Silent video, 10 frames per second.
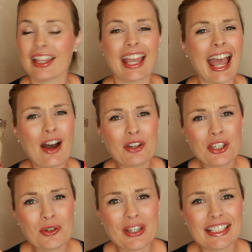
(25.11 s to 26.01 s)
How
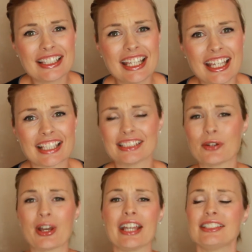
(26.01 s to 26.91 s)
cute is this?
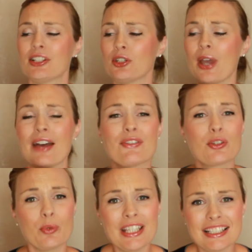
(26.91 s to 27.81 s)
Okay, so you have
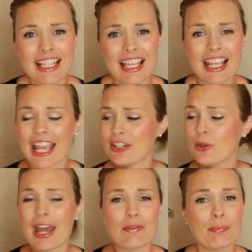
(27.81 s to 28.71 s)
sweet tea and
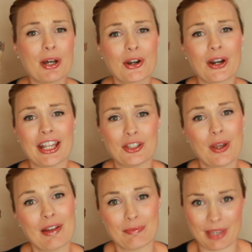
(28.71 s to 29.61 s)
you have butter and you
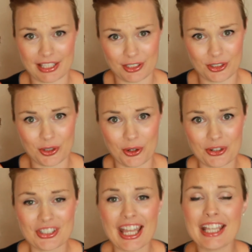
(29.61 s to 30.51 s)
have mason
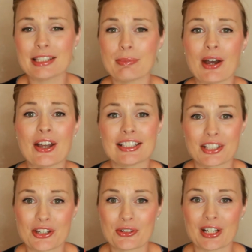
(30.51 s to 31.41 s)
jars. That is about as
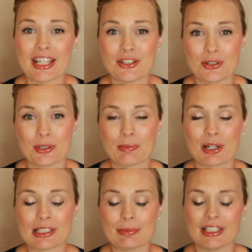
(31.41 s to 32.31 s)
country as you can
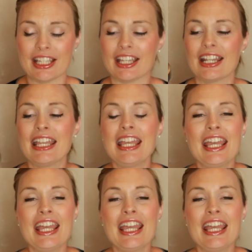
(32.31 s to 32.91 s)
possibly get.